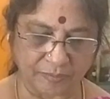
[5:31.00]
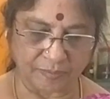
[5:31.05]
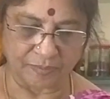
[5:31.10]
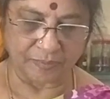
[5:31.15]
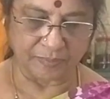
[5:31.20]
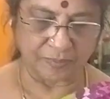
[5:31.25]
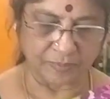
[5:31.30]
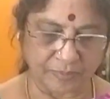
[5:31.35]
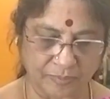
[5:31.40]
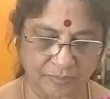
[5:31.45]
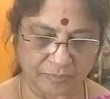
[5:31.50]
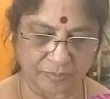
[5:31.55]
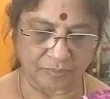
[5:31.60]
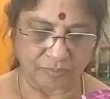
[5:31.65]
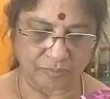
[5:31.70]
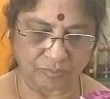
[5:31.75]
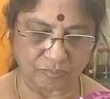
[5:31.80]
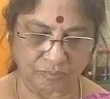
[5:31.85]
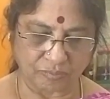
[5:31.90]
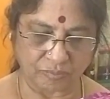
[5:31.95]

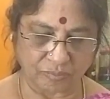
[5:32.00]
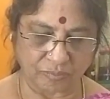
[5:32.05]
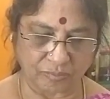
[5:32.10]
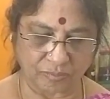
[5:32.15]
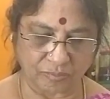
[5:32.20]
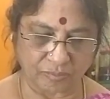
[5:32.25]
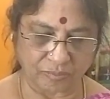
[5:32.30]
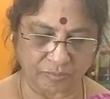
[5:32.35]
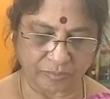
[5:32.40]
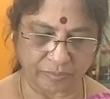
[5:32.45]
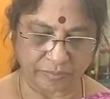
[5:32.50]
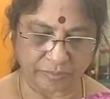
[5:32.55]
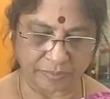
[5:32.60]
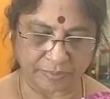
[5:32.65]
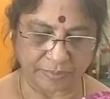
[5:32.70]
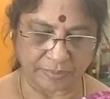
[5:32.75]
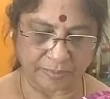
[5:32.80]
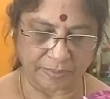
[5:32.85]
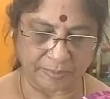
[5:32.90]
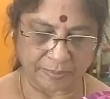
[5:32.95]

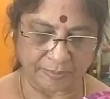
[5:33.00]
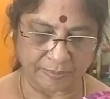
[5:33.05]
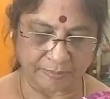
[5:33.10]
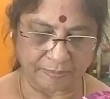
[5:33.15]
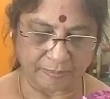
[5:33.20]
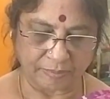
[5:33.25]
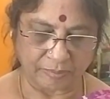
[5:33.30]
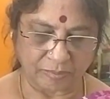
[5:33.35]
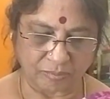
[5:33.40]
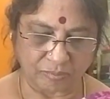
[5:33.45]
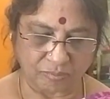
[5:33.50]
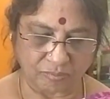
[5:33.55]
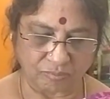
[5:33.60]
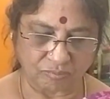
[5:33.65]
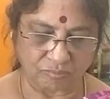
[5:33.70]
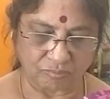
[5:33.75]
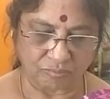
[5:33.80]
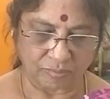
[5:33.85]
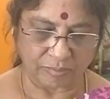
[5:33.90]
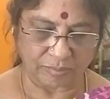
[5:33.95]

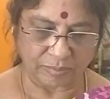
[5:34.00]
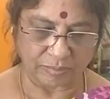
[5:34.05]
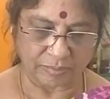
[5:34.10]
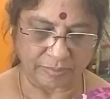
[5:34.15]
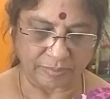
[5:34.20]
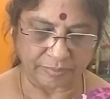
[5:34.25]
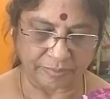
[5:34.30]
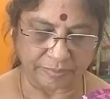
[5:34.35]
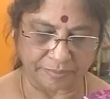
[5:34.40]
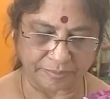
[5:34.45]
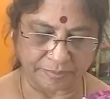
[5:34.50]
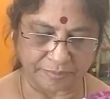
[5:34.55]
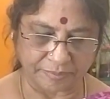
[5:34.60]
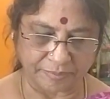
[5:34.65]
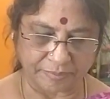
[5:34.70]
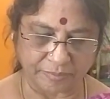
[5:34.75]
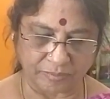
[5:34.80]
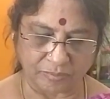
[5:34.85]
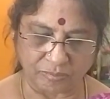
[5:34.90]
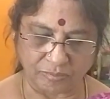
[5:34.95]

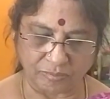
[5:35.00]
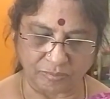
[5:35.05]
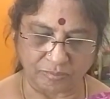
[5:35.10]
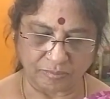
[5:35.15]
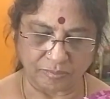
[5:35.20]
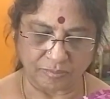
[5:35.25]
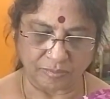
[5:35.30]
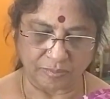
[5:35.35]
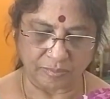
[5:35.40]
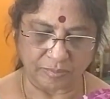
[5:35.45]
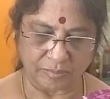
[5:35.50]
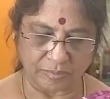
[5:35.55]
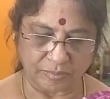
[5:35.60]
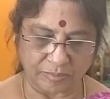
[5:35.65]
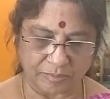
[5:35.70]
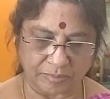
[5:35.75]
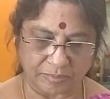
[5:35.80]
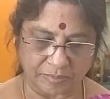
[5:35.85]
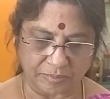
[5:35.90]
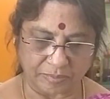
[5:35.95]

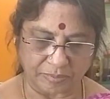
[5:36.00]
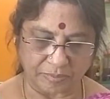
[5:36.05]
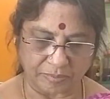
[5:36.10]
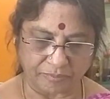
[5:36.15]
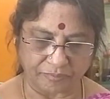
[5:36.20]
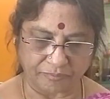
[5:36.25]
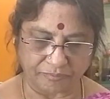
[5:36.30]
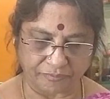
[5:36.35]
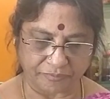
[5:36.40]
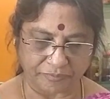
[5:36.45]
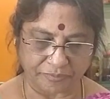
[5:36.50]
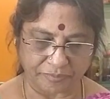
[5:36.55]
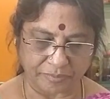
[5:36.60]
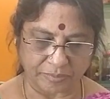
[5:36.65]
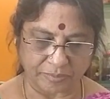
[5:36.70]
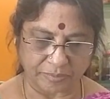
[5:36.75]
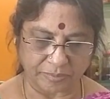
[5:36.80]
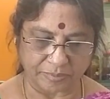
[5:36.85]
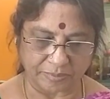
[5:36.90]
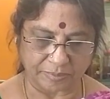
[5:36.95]

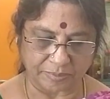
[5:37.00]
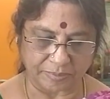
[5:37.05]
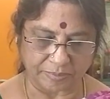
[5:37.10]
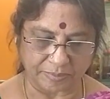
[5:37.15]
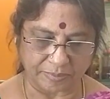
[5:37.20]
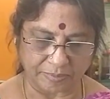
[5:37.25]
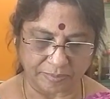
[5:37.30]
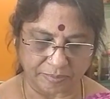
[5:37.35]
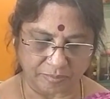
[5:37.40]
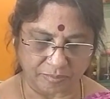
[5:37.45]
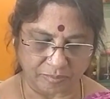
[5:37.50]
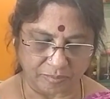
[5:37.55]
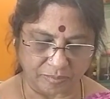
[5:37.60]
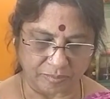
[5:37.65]
[no speech]